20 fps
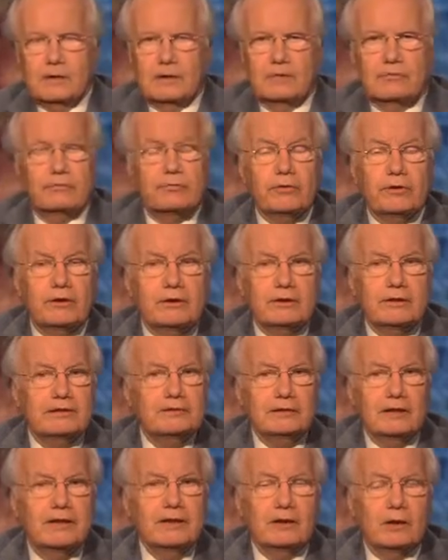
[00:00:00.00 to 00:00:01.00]
A friendly
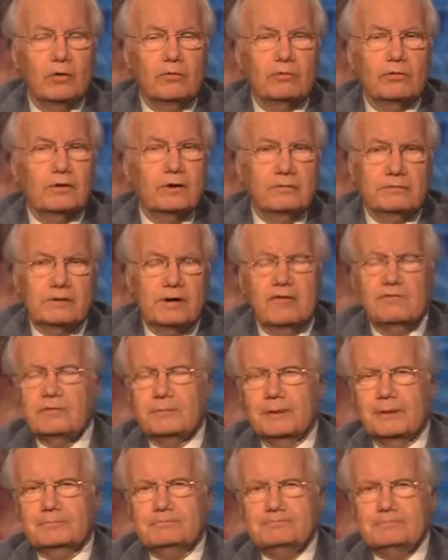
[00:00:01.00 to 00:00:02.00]
takeover of
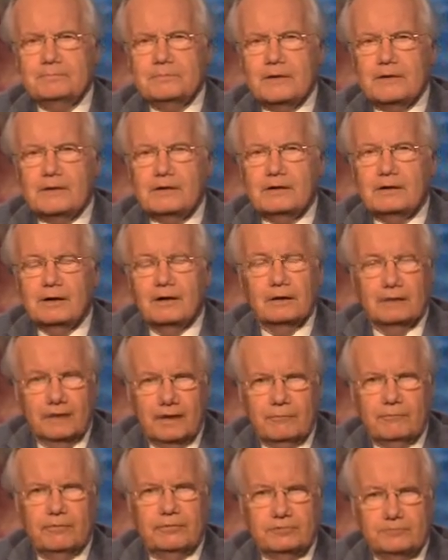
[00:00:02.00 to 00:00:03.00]
government, a
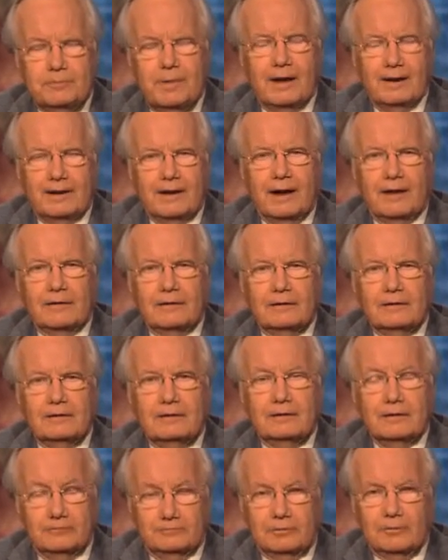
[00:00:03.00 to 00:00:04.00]
leveraged buyout
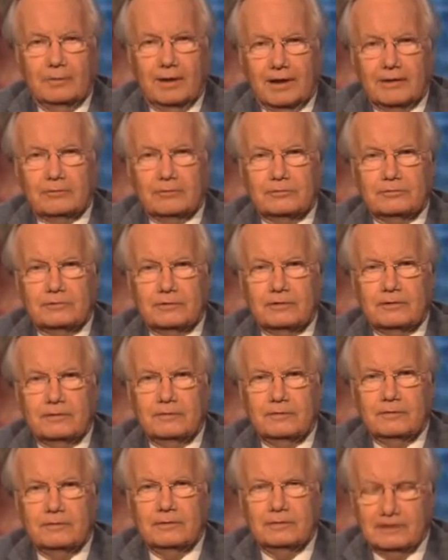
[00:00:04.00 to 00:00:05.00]
of democracy.
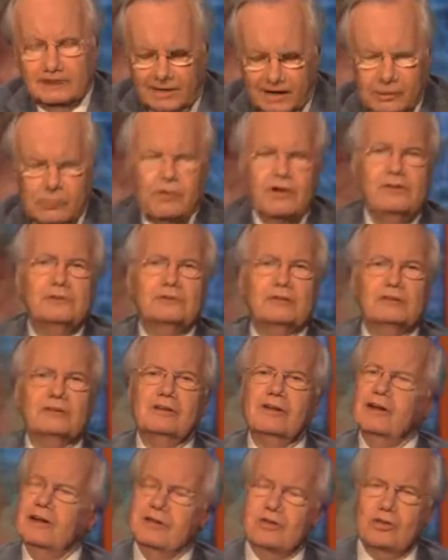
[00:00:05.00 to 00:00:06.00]

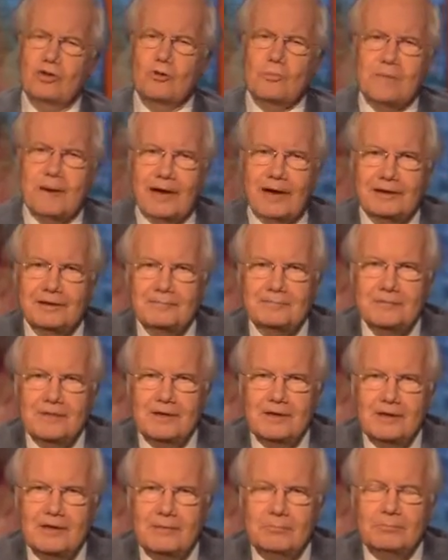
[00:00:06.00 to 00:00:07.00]
Outrageous? You bet.
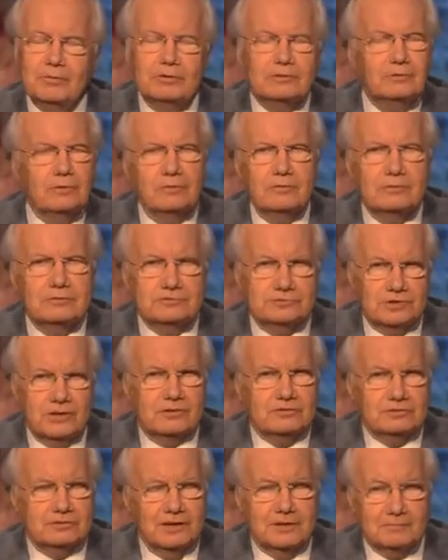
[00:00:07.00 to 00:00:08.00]
But don't
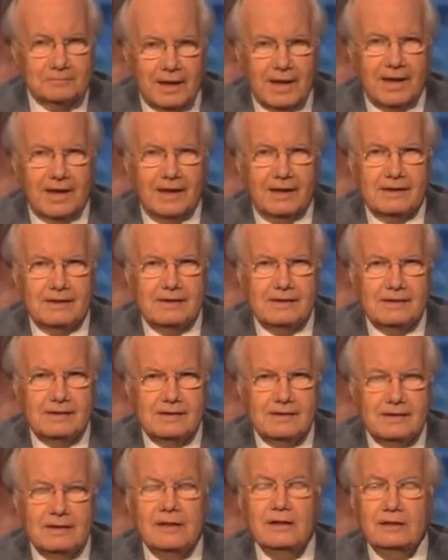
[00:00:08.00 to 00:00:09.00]
just get mad.
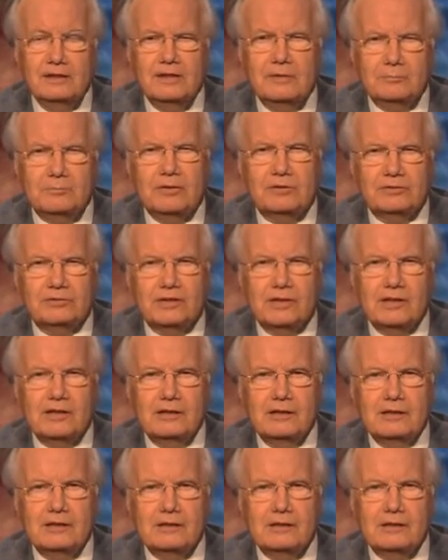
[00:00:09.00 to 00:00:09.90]
Get busy.